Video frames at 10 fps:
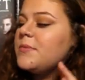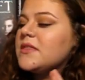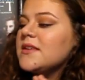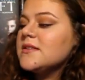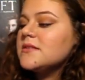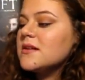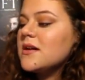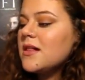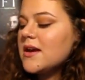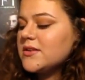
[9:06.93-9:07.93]
but this
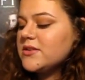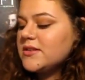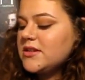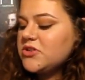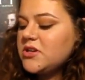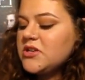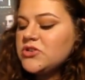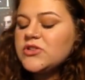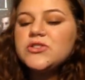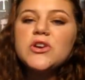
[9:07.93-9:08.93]
collector's edition is
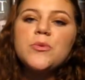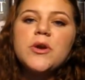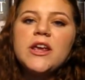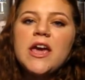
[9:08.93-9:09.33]
just so pretty